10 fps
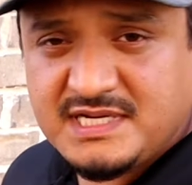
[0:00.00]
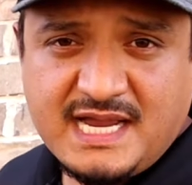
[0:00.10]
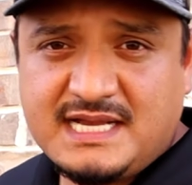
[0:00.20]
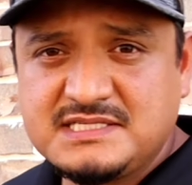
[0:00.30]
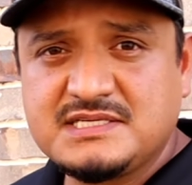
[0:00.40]
the
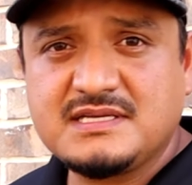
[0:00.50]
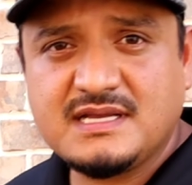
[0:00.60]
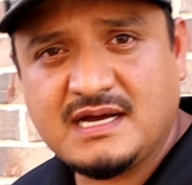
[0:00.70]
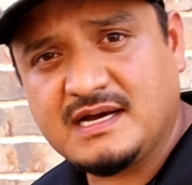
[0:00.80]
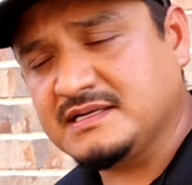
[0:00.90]
guys
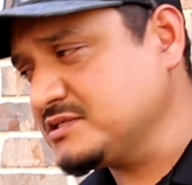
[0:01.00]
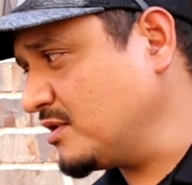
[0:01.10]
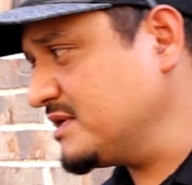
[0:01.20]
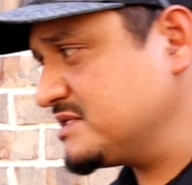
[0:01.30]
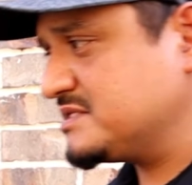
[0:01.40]

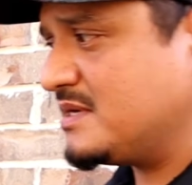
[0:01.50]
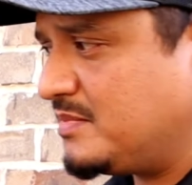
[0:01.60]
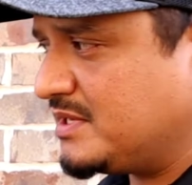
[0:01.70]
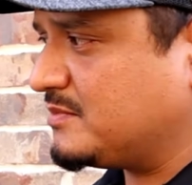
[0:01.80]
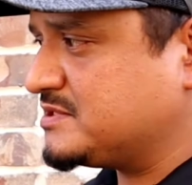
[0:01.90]
start disassembling,